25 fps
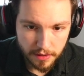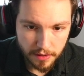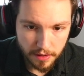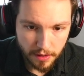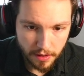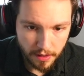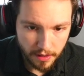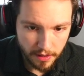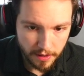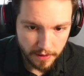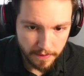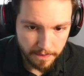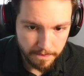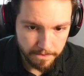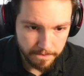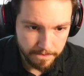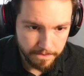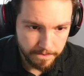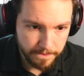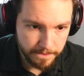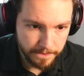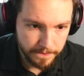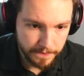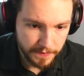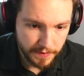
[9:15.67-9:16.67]

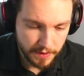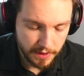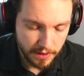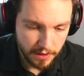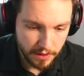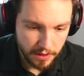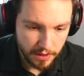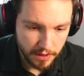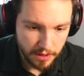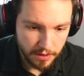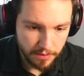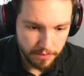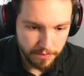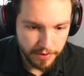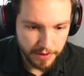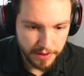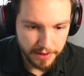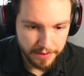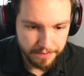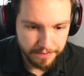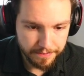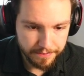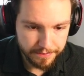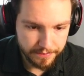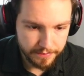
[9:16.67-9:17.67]

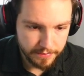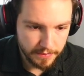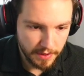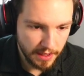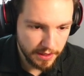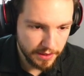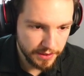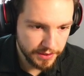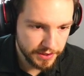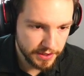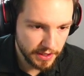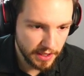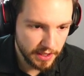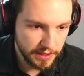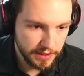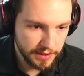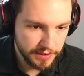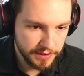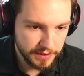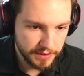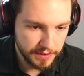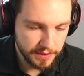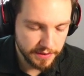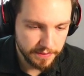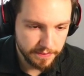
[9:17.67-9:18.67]
But I decided
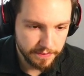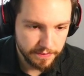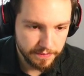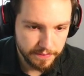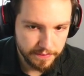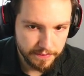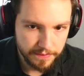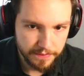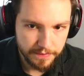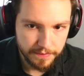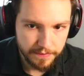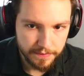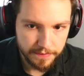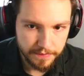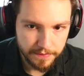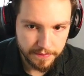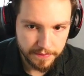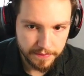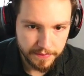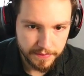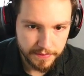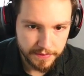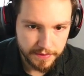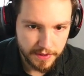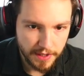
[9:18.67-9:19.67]
to
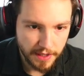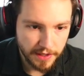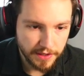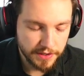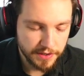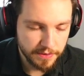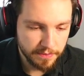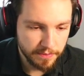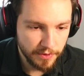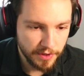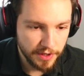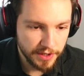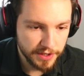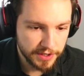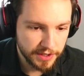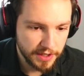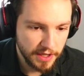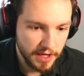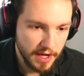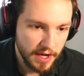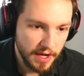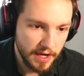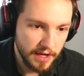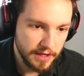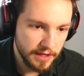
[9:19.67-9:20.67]
take some risk.
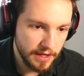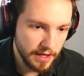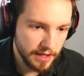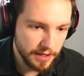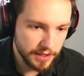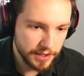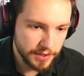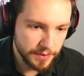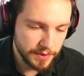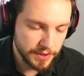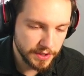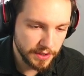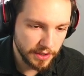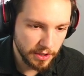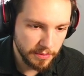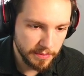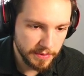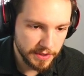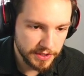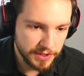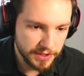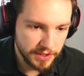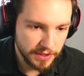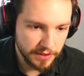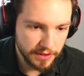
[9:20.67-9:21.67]
Yeah, this was a little
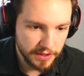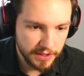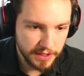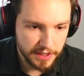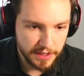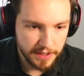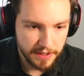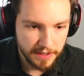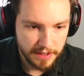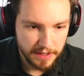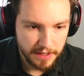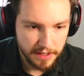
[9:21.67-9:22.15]
bit silly.